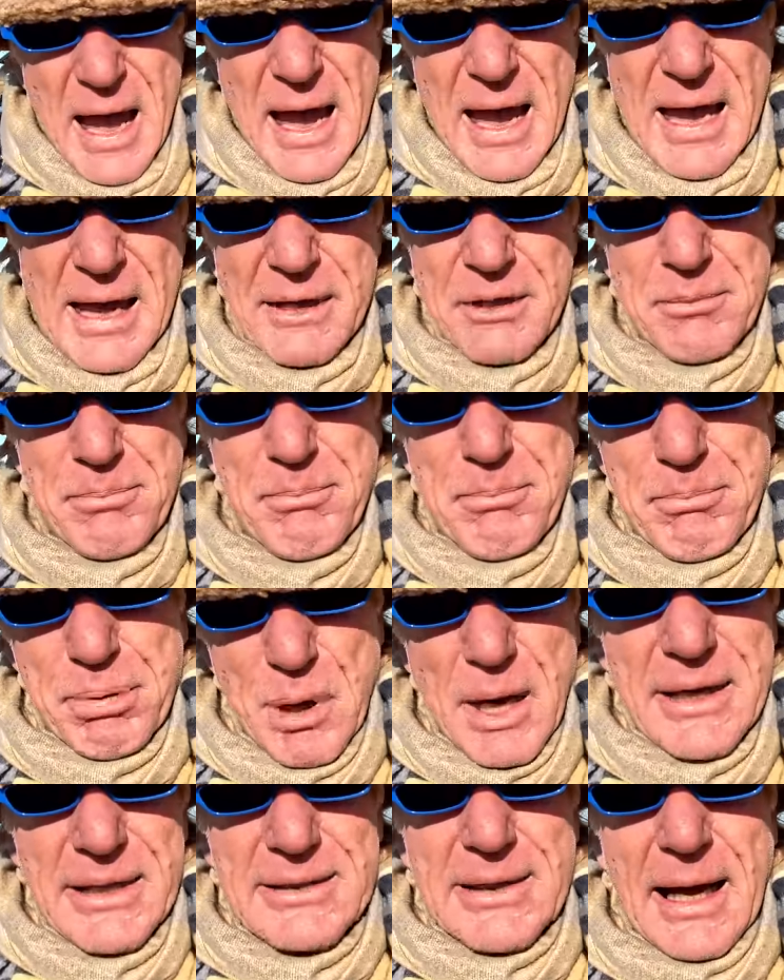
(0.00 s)
and
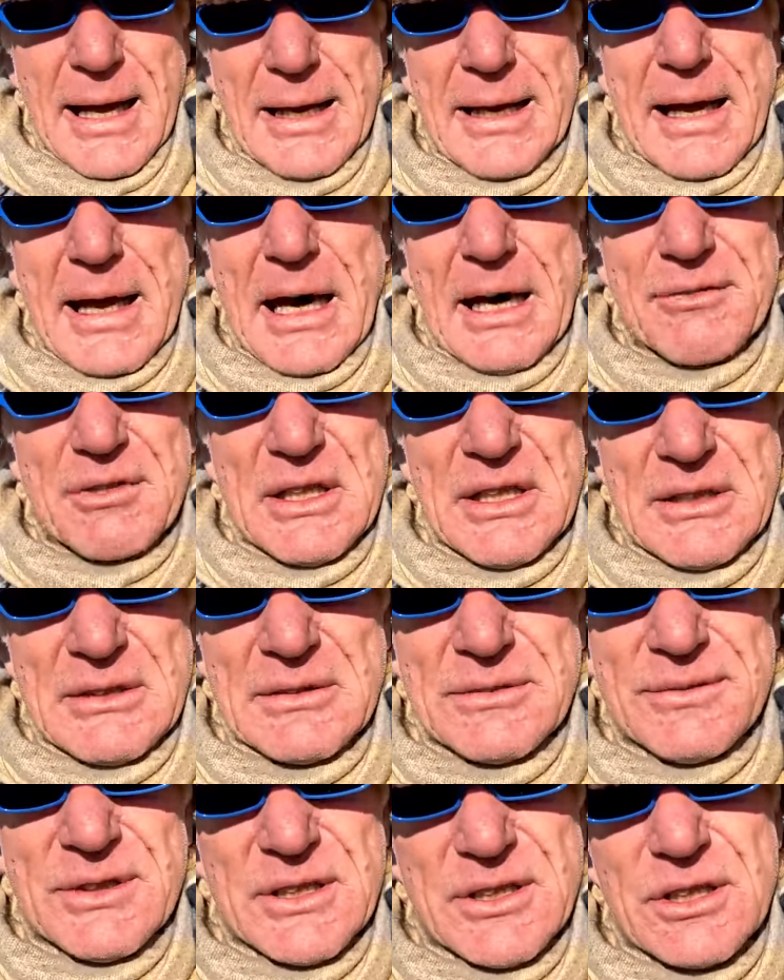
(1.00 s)
breakdown cover
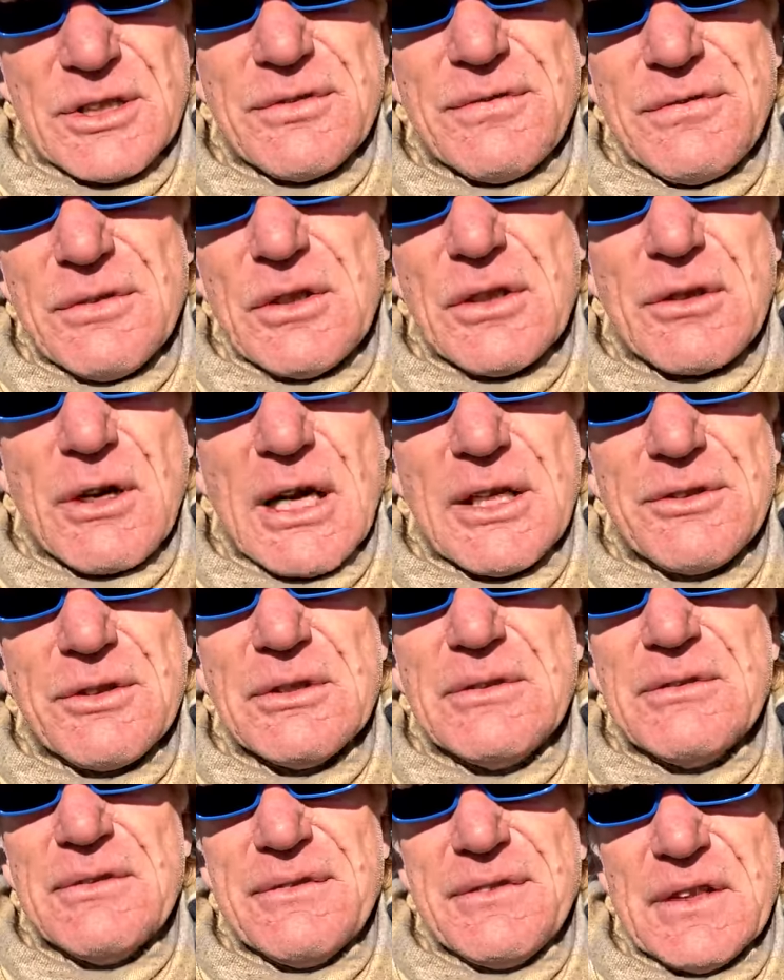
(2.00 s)
for just
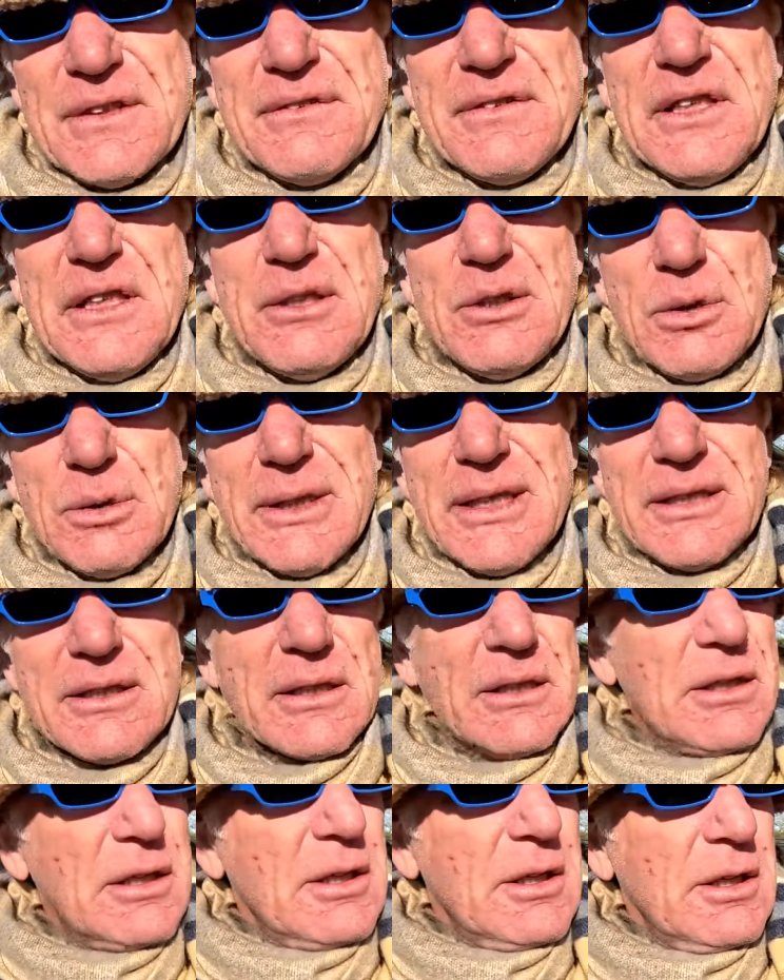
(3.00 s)
450 quid
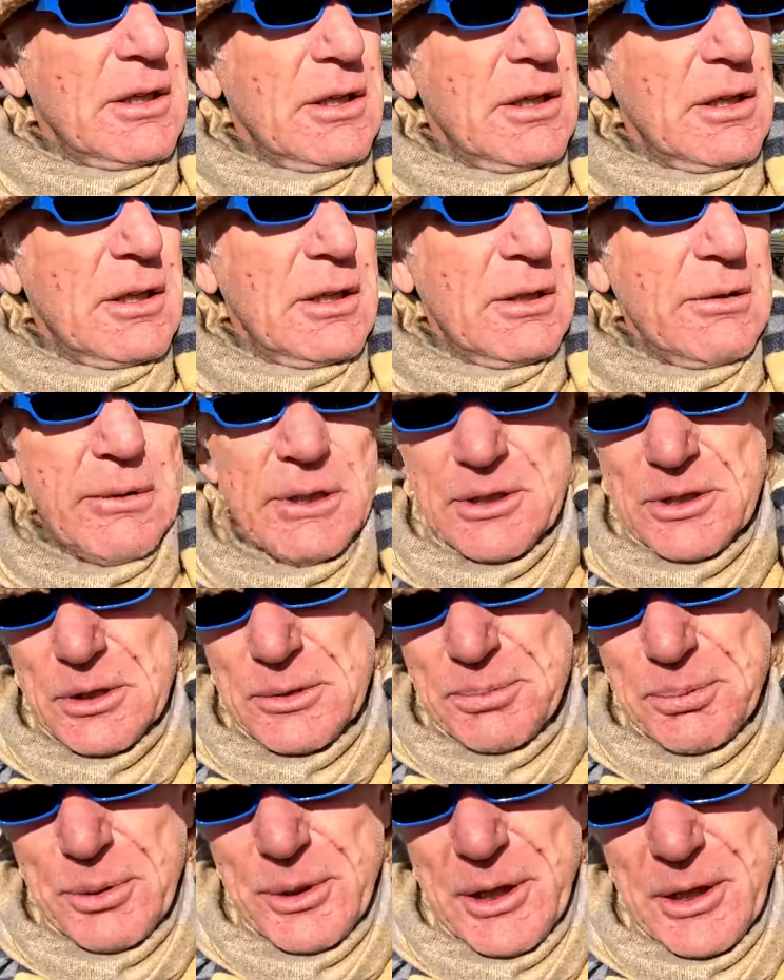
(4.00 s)
which
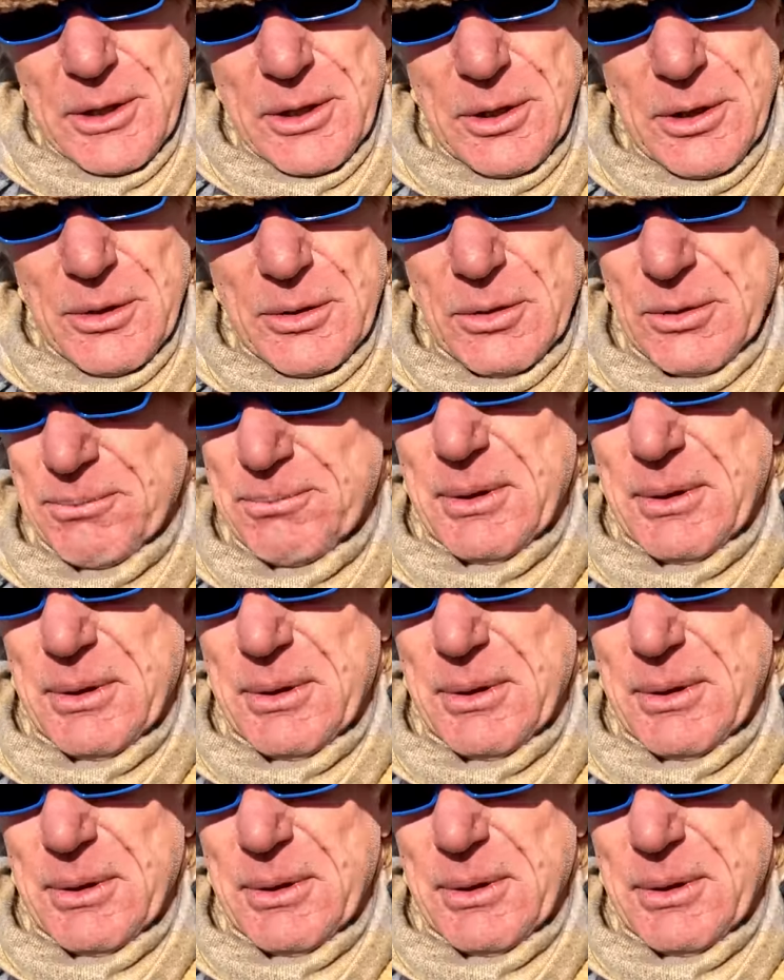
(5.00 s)
is pretty cool